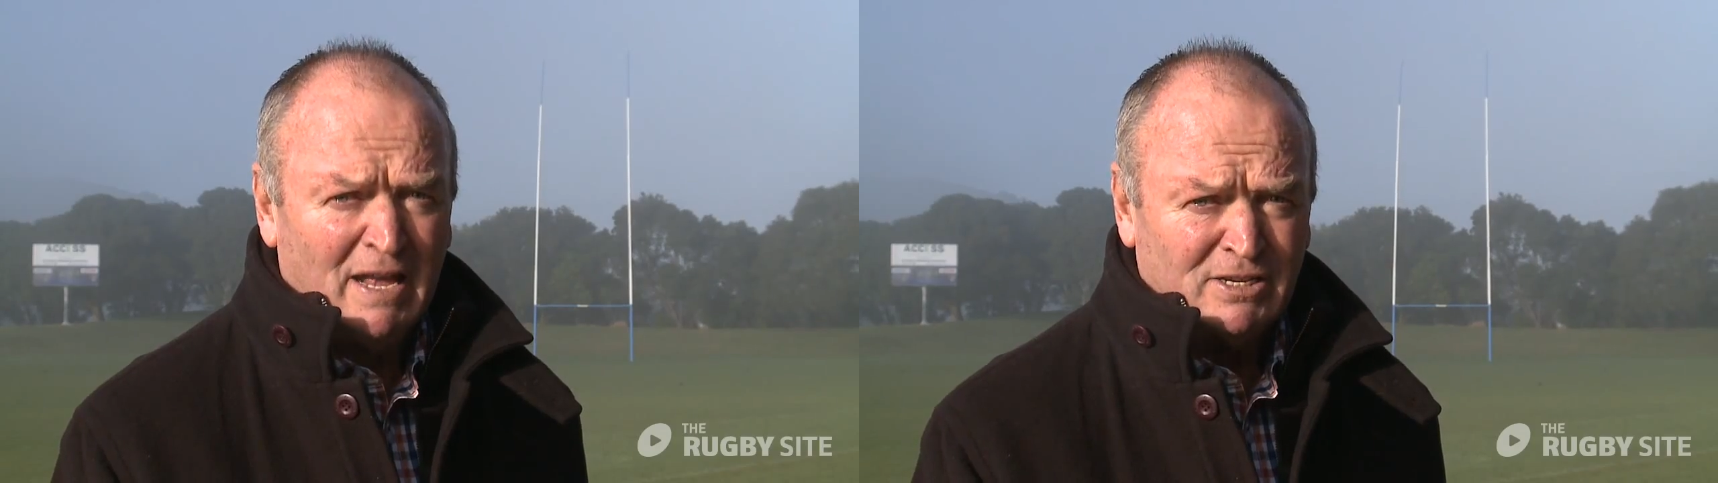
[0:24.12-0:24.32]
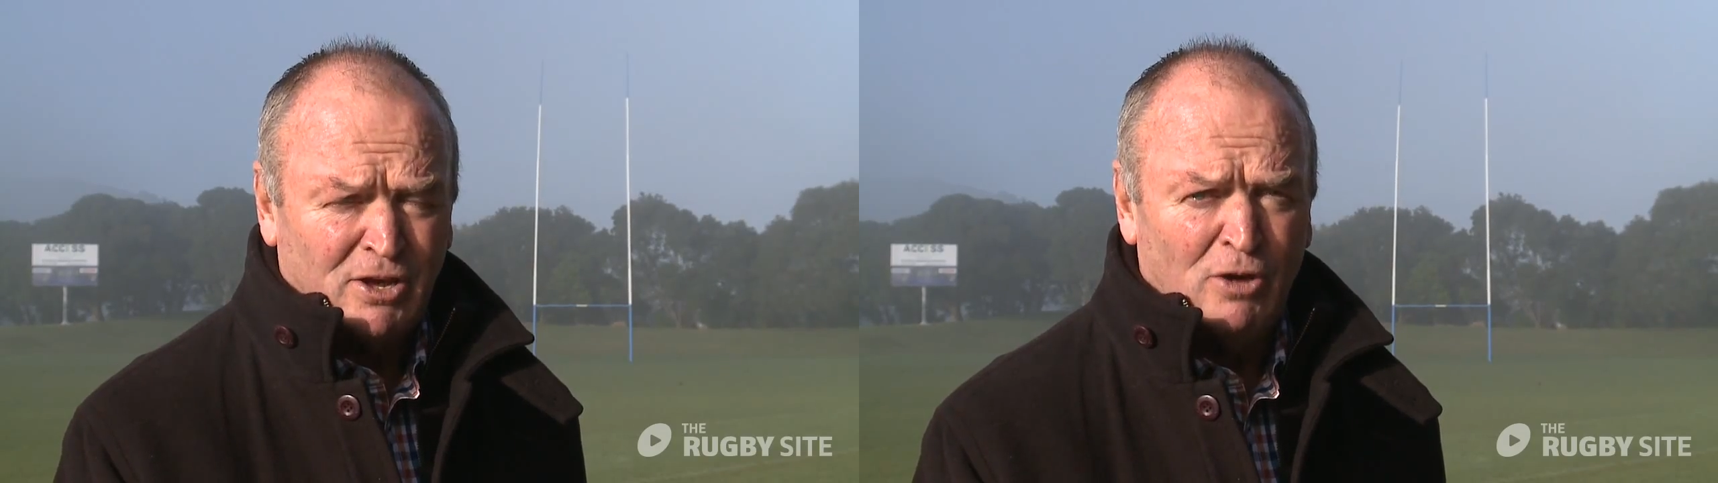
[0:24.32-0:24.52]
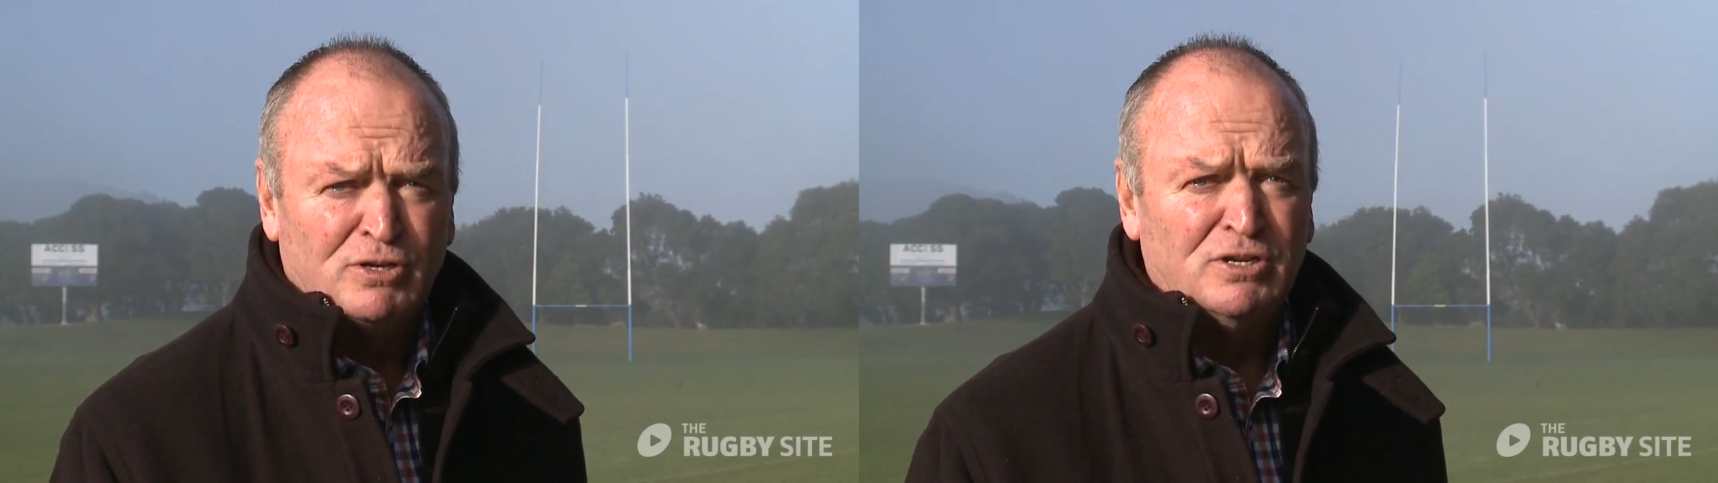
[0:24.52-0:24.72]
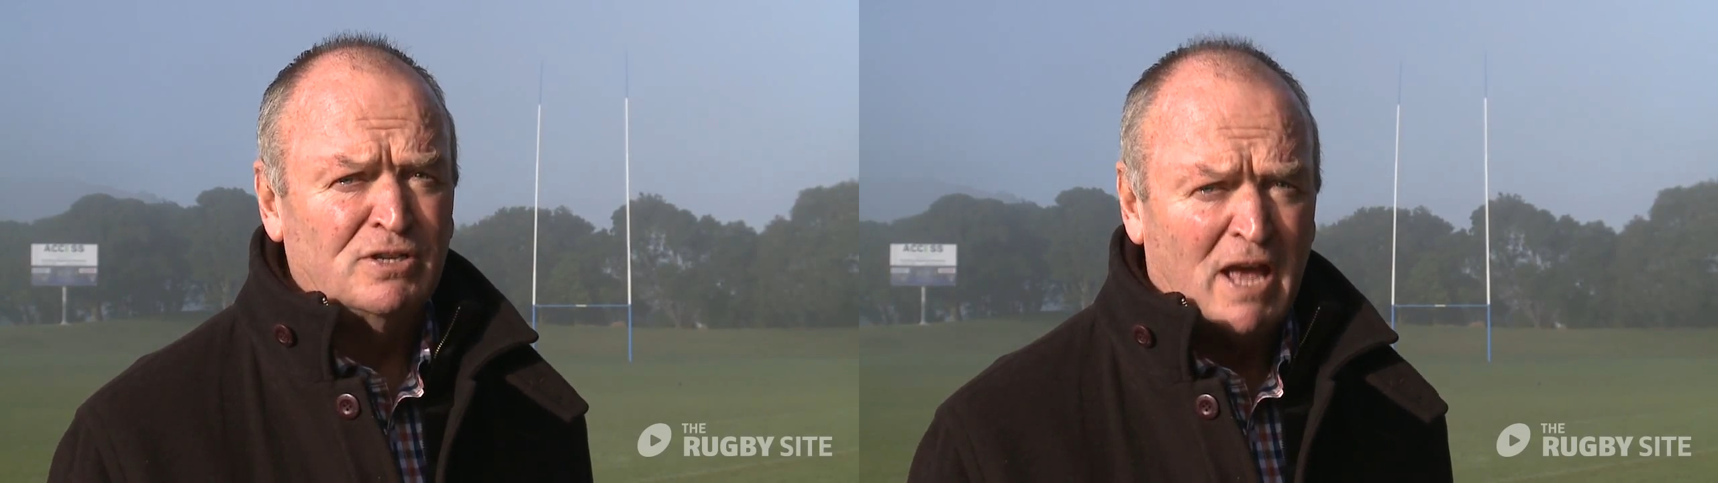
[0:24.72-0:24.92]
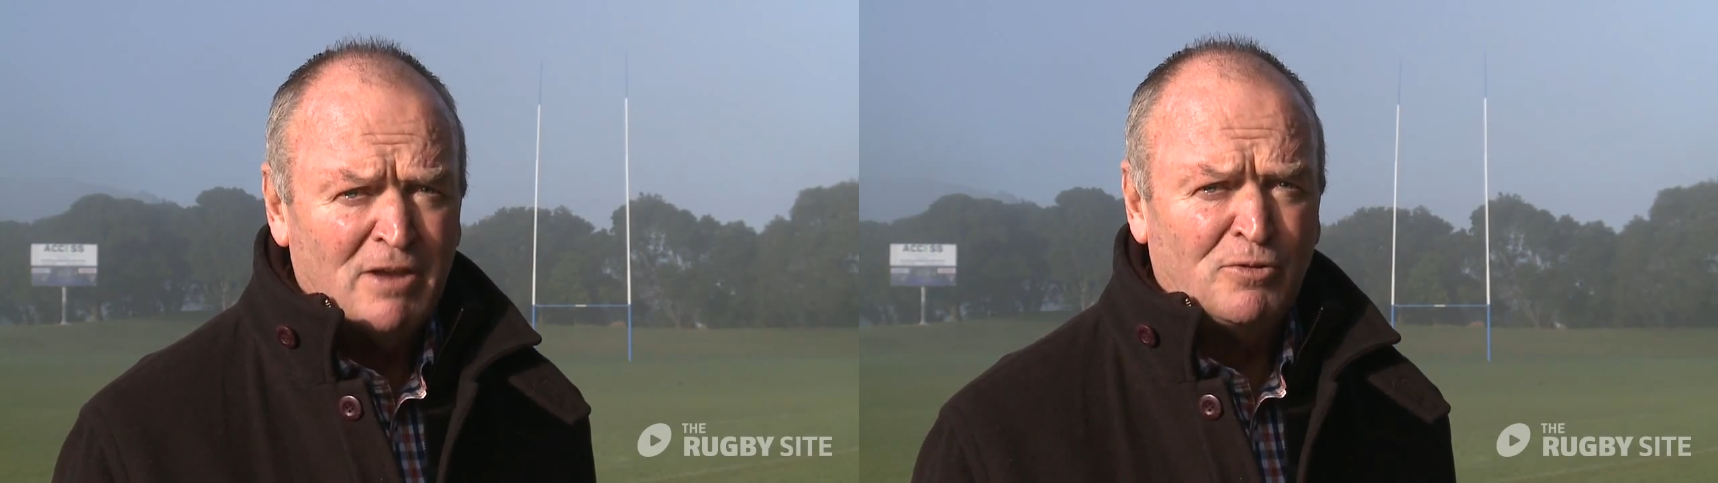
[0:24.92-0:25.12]
as
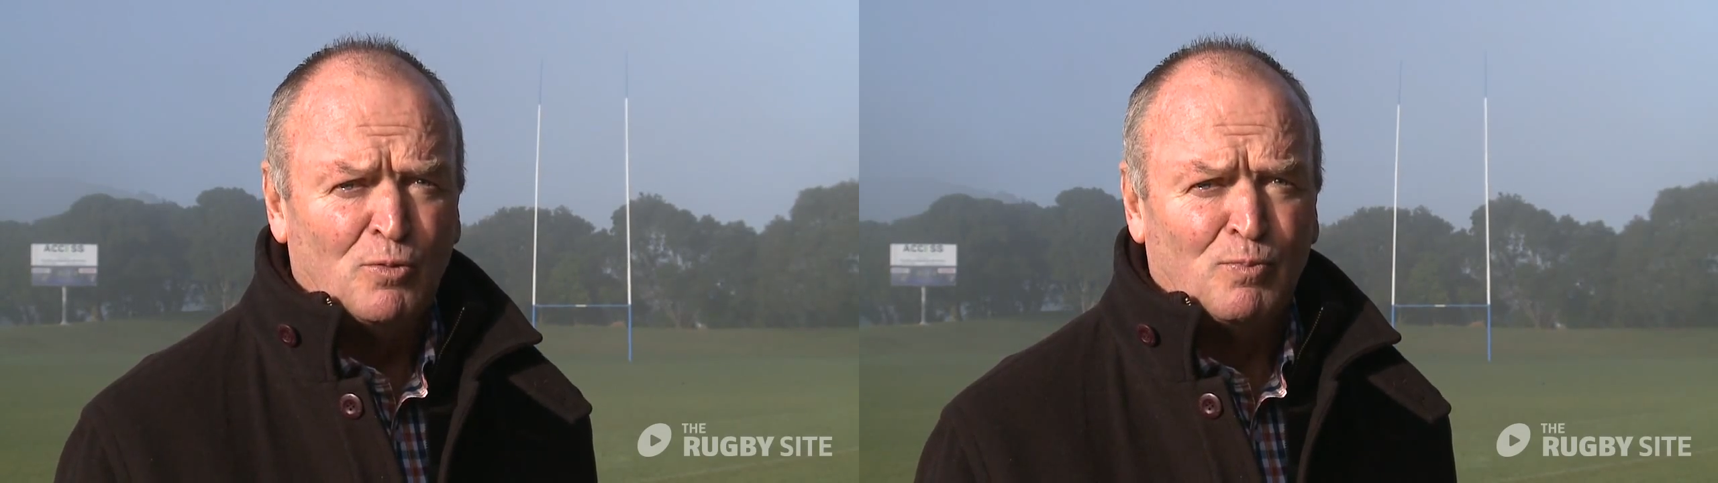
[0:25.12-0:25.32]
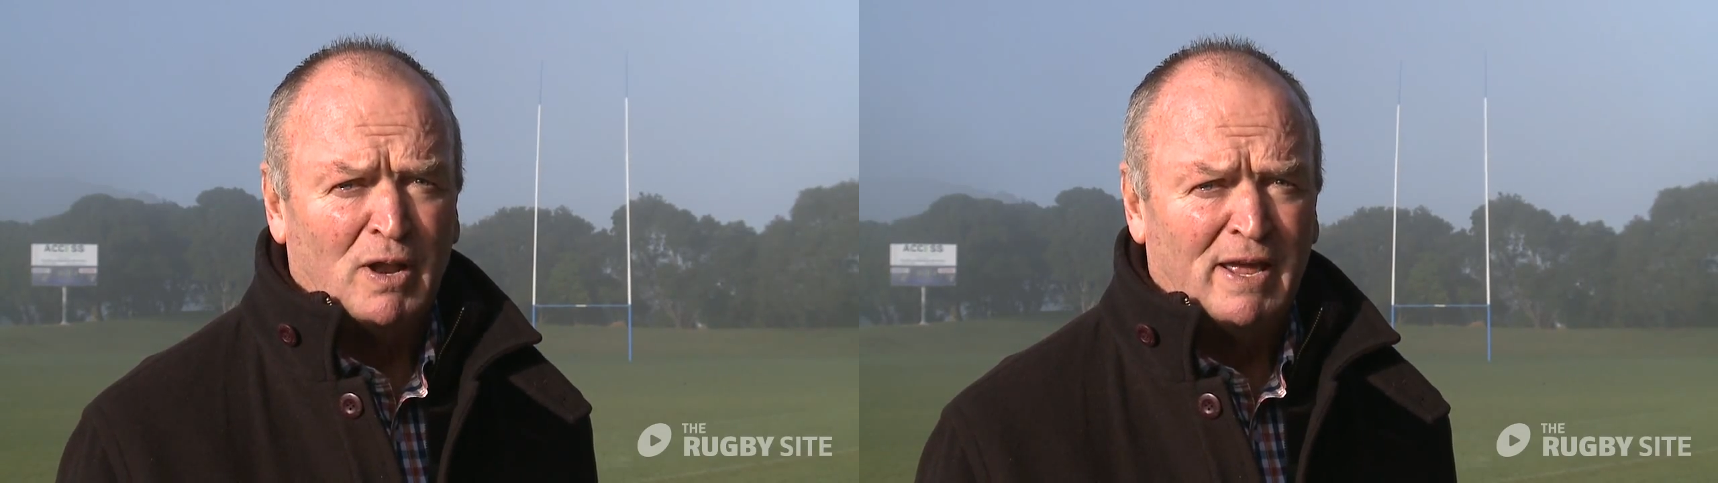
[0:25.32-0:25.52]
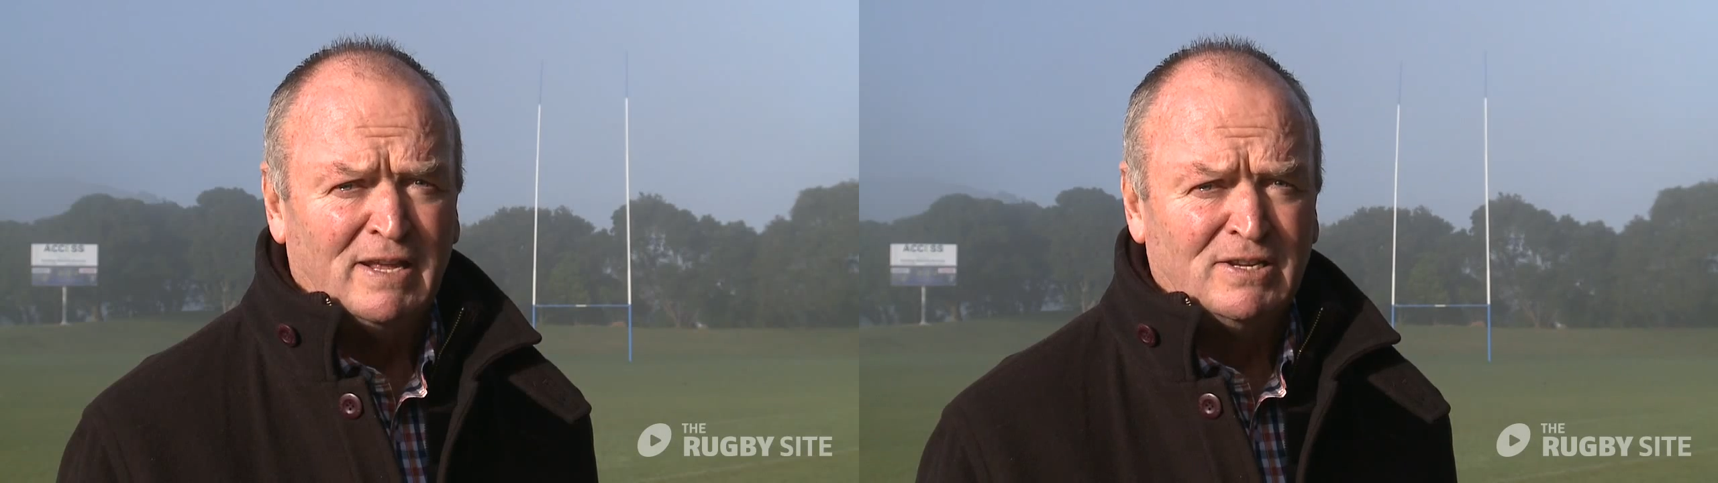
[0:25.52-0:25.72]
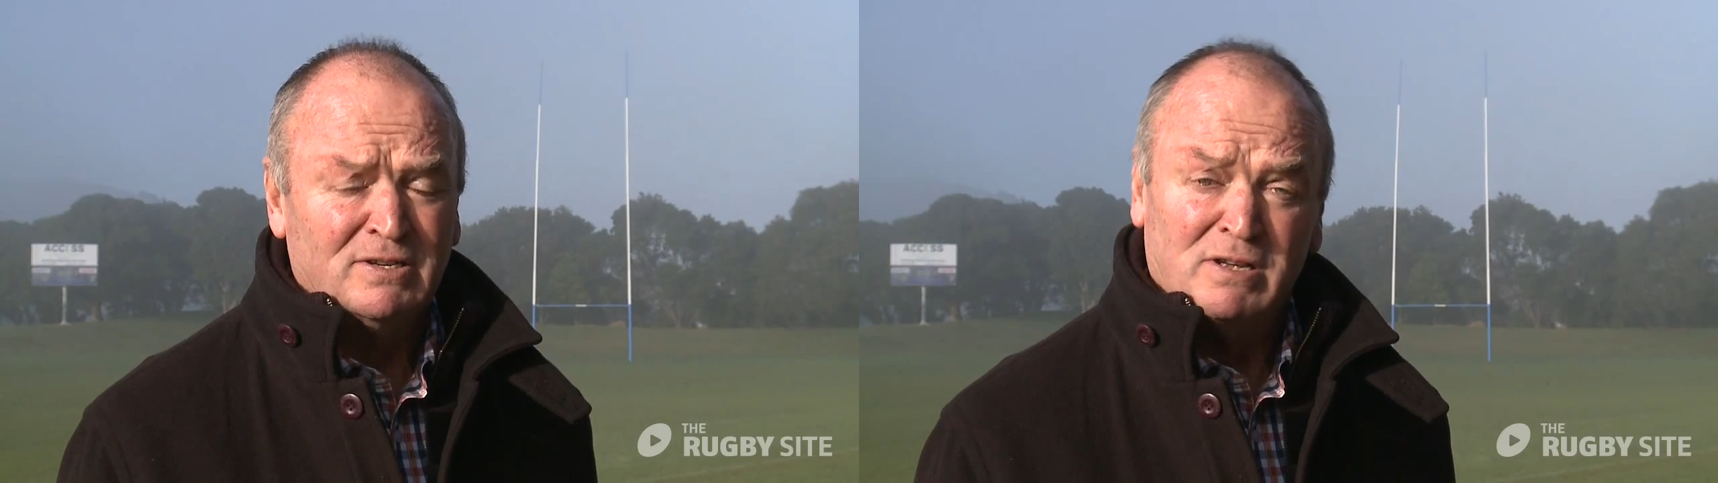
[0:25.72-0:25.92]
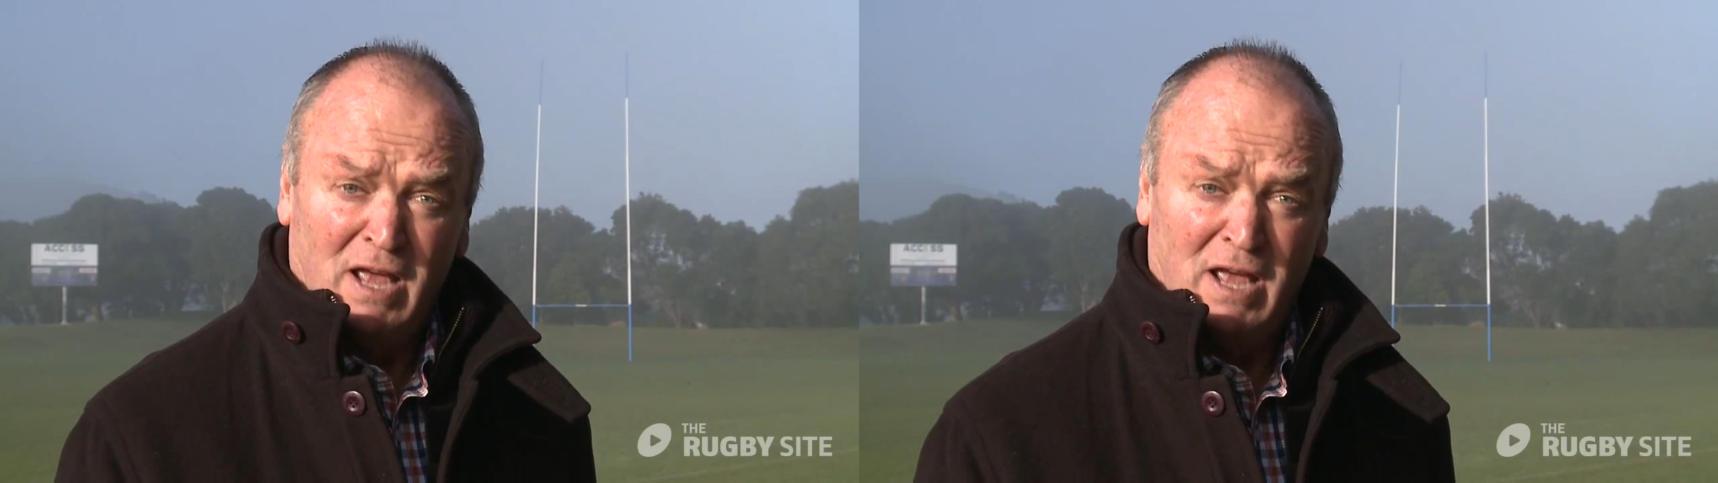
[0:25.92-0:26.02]
coaches and your players